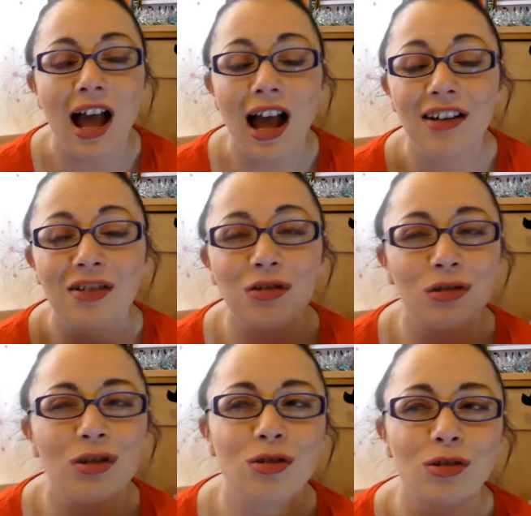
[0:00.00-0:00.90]
and it's
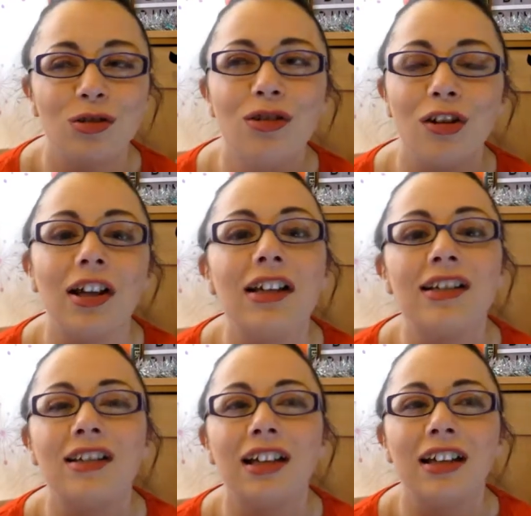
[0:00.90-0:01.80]
just such a
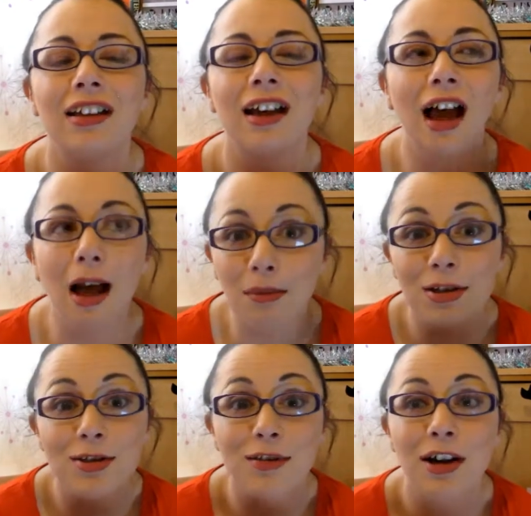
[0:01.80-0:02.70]
nice like
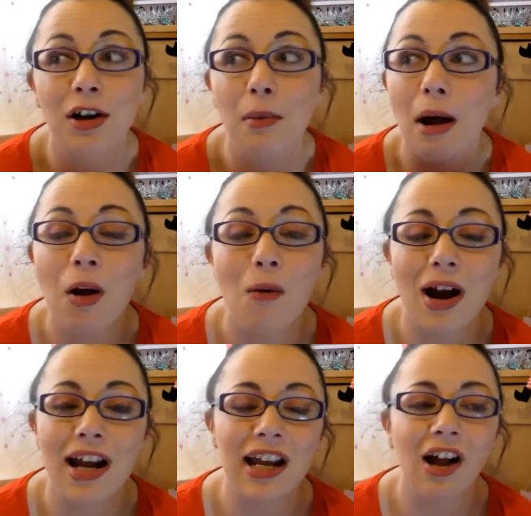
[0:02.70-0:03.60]
atmosphere no matter
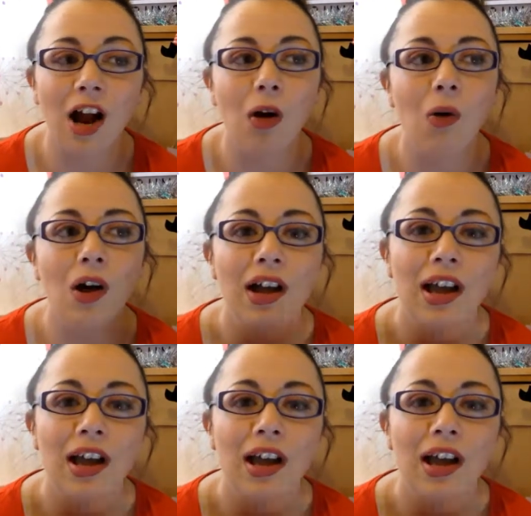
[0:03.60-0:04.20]
where you go.